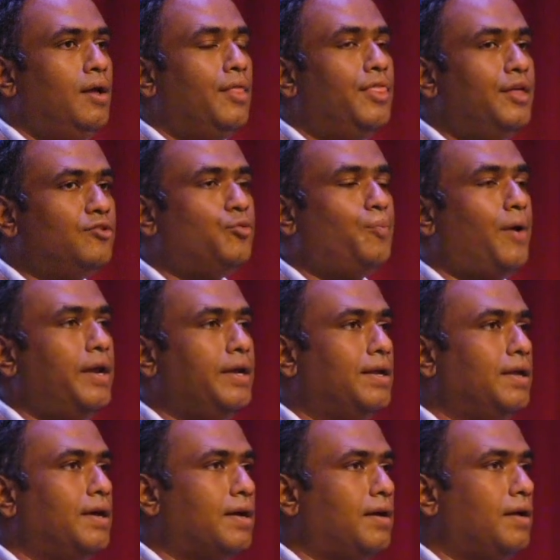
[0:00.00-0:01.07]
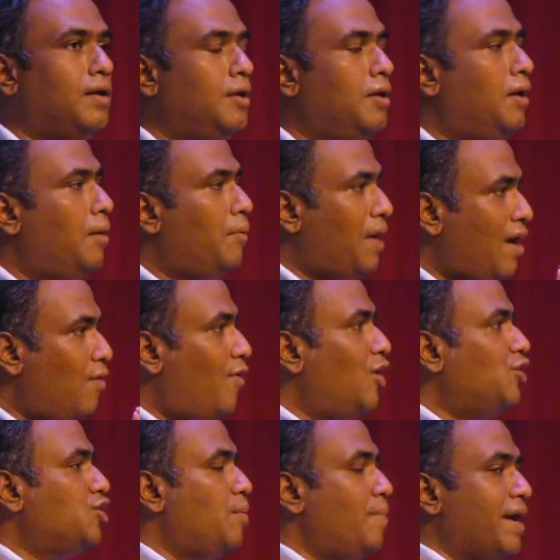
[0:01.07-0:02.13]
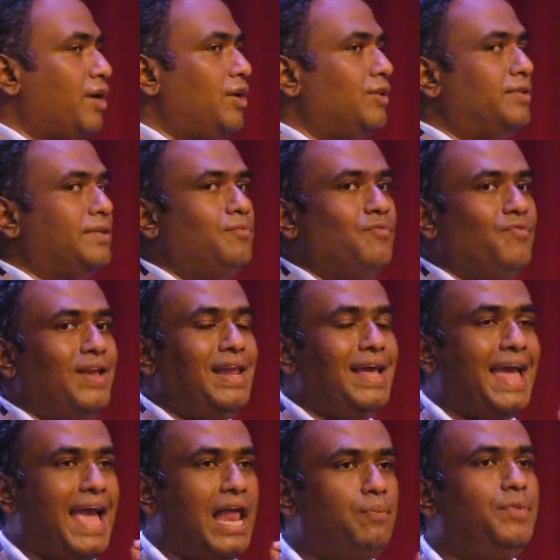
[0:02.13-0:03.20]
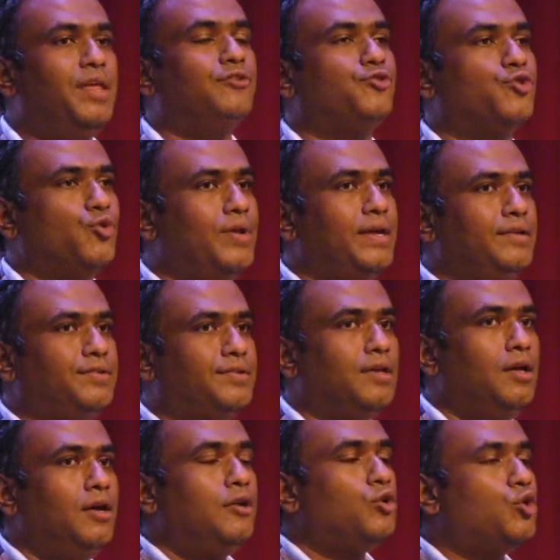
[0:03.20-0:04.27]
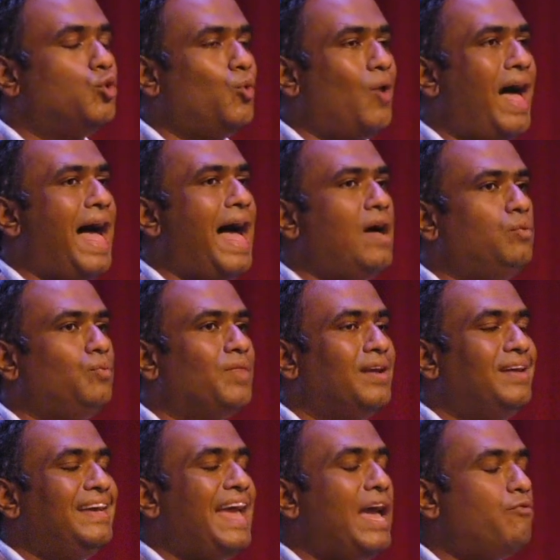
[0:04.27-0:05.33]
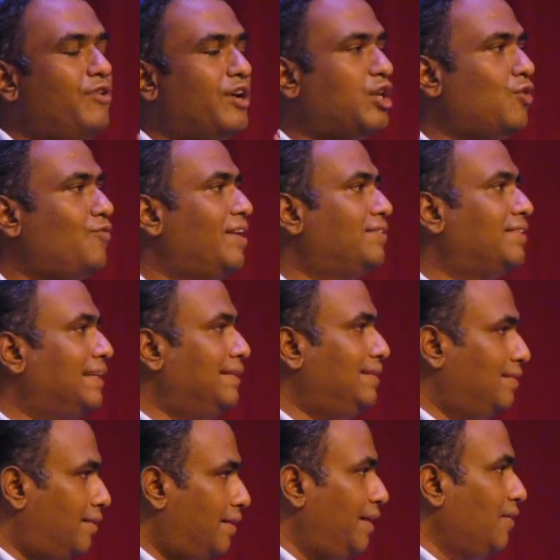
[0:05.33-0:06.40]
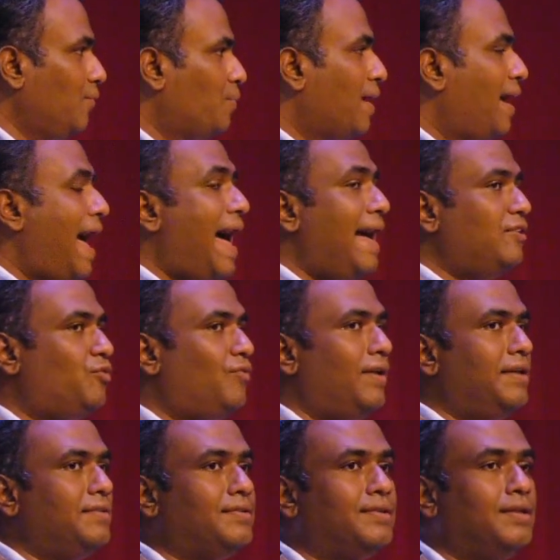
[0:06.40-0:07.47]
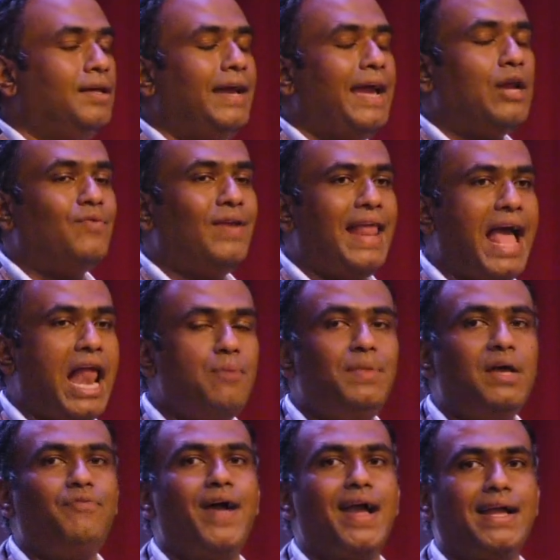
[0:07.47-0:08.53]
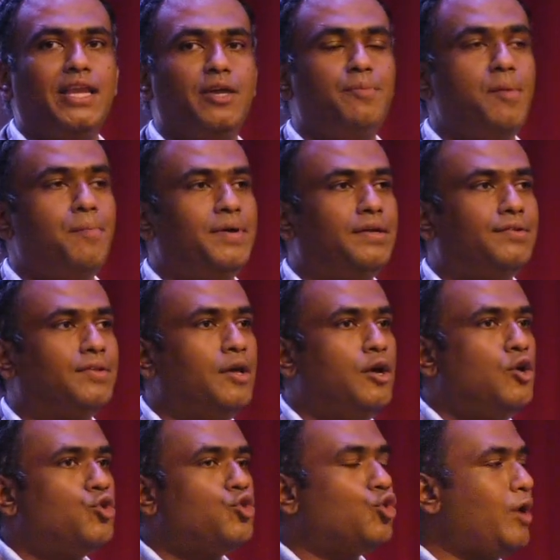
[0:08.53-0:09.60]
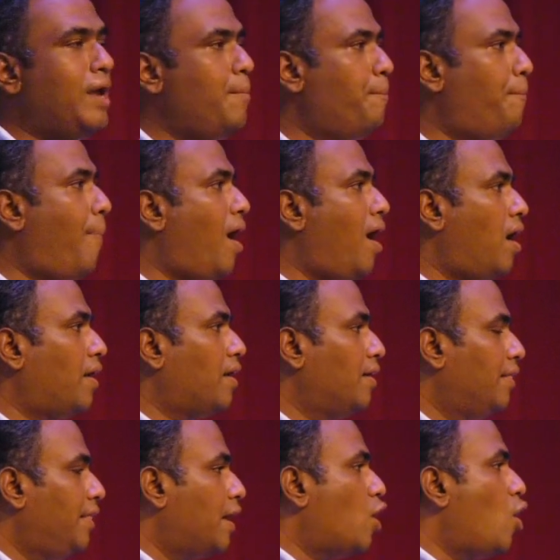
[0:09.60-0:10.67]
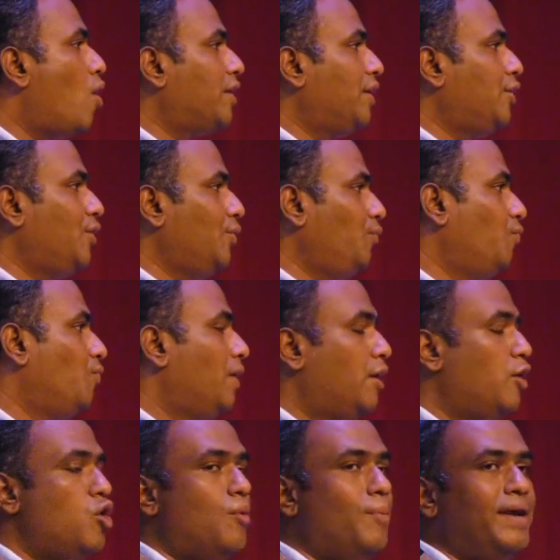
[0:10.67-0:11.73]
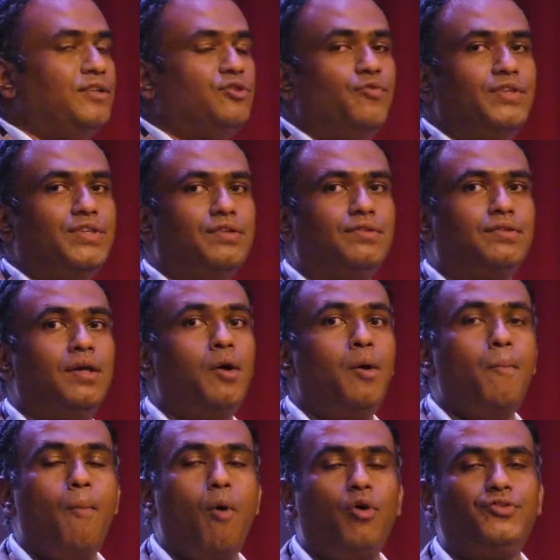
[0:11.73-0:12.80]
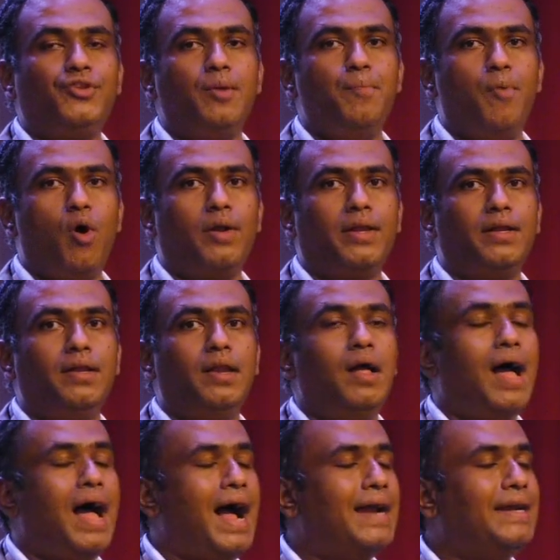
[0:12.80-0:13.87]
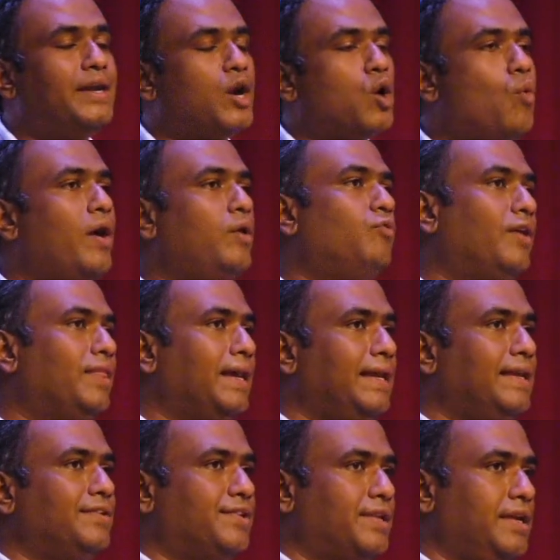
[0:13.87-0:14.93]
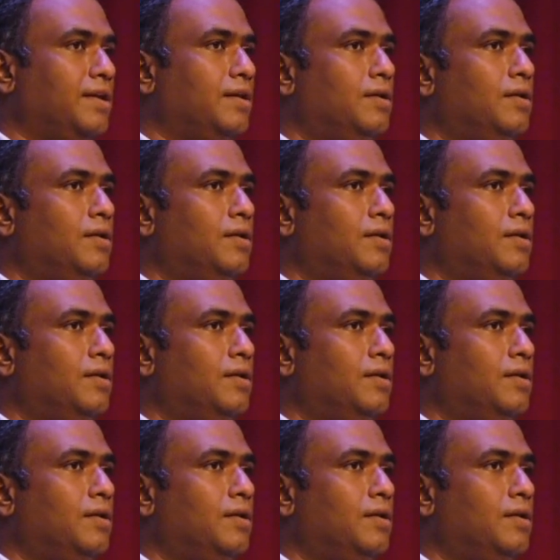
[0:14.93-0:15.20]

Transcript: this particular evaluation mechanism will help the students to have effectiveness in learning, as well as it will help the faculty members to impart the cognitive domains which is most important and required for the industry.